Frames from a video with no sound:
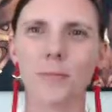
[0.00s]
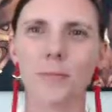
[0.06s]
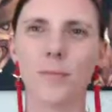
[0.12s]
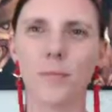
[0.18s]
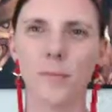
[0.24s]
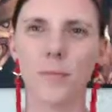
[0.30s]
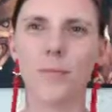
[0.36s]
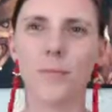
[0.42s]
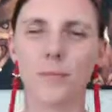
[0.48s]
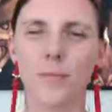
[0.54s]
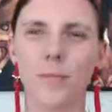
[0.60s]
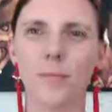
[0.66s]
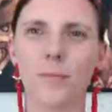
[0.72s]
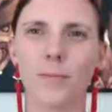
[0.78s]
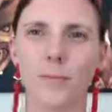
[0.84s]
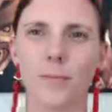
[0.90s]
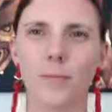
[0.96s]

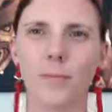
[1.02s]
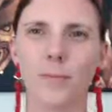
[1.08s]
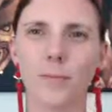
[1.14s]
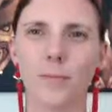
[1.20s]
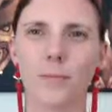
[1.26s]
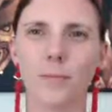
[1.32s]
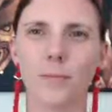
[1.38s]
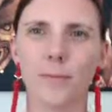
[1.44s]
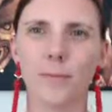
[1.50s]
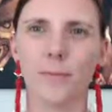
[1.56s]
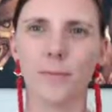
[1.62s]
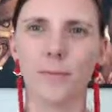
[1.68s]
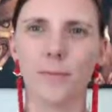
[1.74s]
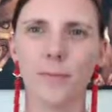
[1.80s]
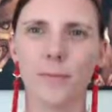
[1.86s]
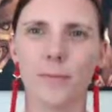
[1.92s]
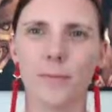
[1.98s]

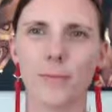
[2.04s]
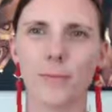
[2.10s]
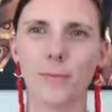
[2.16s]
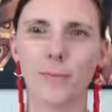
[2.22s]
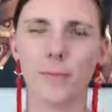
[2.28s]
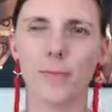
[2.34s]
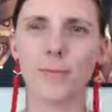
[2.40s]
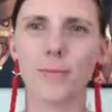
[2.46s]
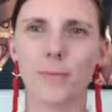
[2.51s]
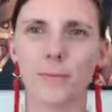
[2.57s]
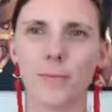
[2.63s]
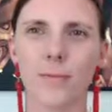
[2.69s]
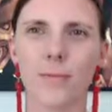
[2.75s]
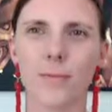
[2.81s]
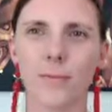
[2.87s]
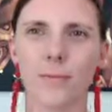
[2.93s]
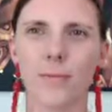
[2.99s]

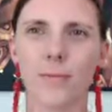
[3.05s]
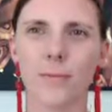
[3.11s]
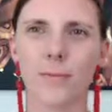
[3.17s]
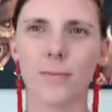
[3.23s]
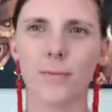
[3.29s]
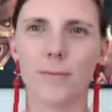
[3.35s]
(silent)